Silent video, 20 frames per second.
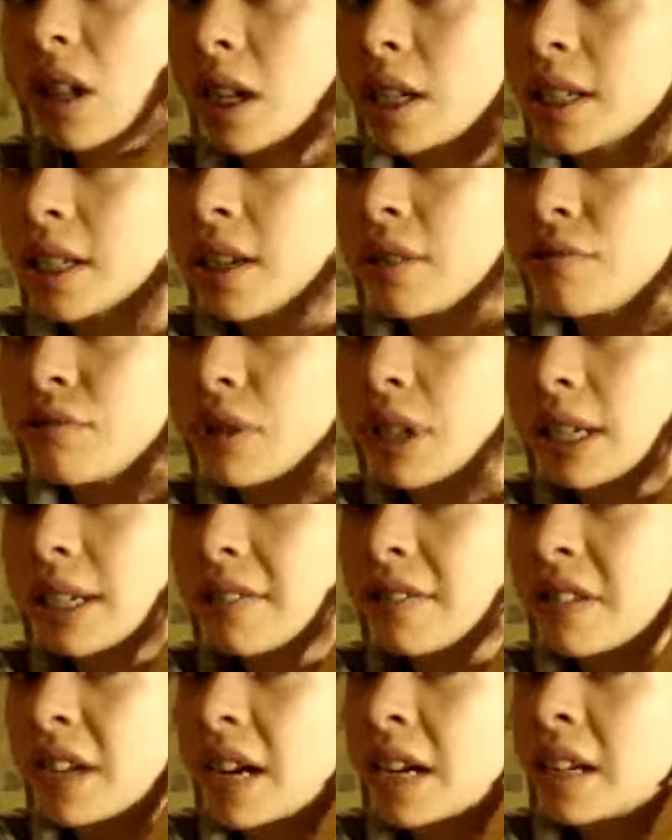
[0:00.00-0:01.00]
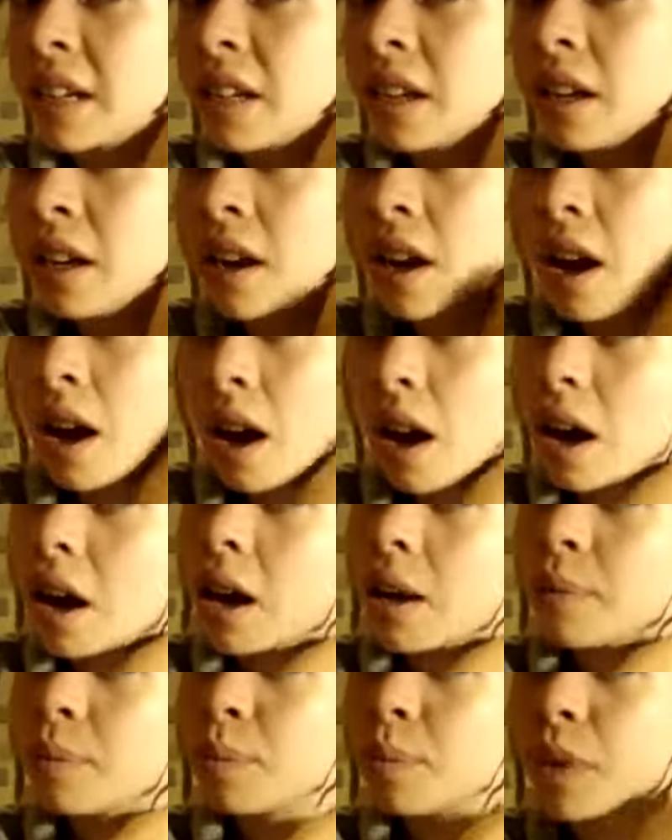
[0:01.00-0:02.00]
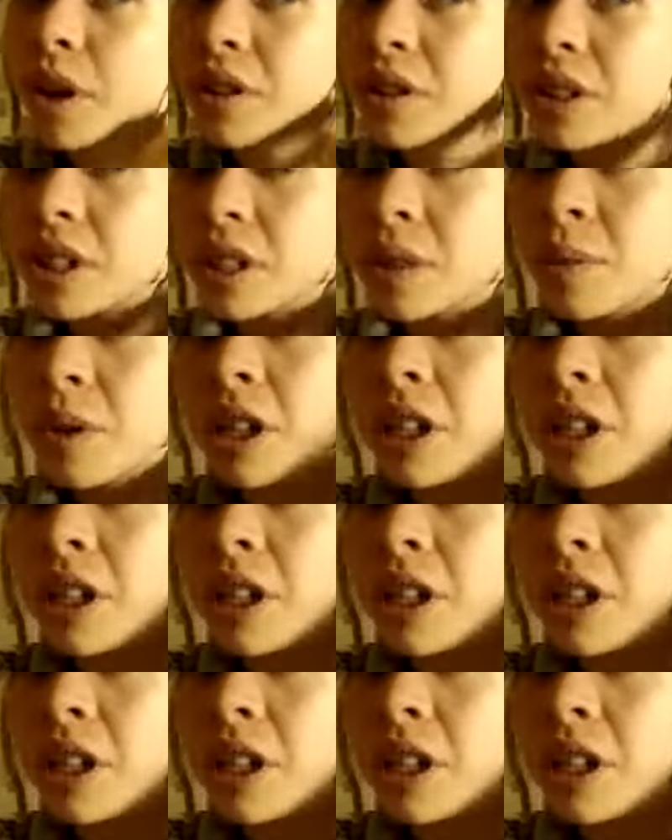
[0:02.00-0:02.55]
tighter and really fat. Whereas this